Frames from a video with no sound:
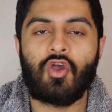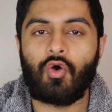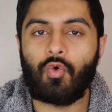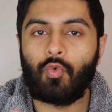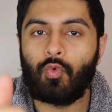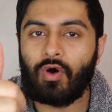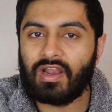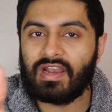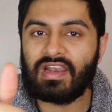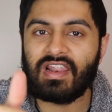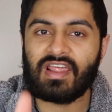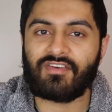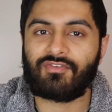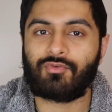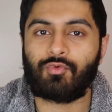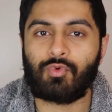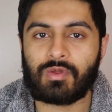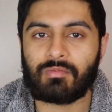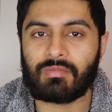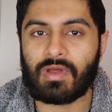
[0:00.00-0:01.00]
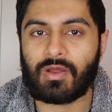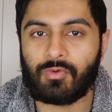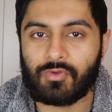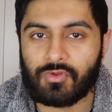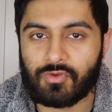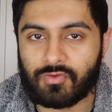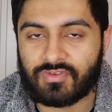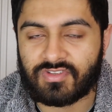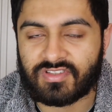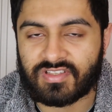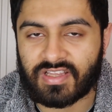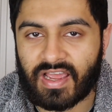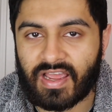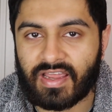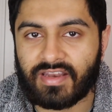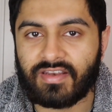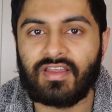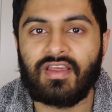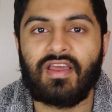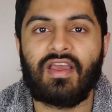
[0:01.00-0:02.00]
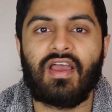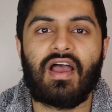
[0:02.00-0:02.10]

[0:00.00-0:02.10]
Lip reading: what left wing back you'd sign,